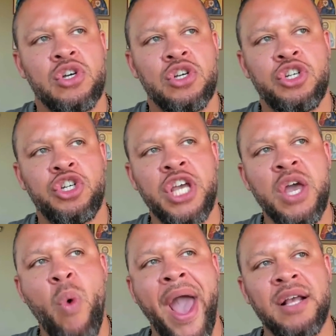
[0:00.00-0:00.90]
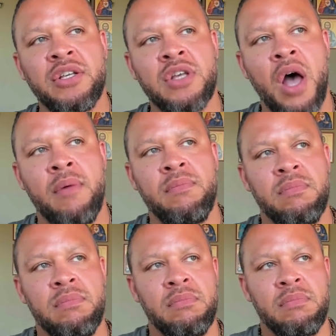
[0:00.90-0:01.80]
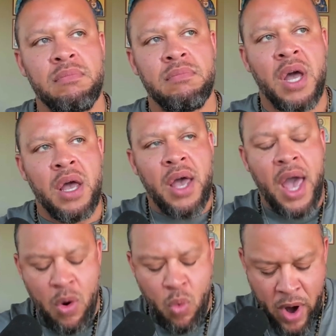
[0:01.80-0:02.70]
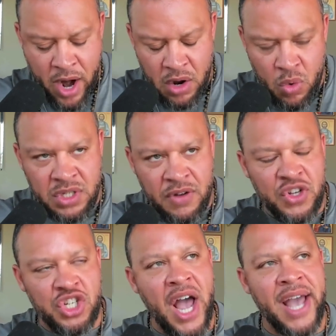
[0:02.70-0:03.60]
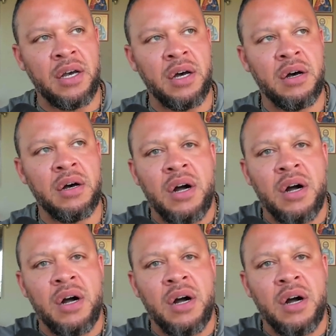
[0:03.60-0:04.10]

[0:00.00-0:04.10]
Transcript: she wakes up and where there was a vagina,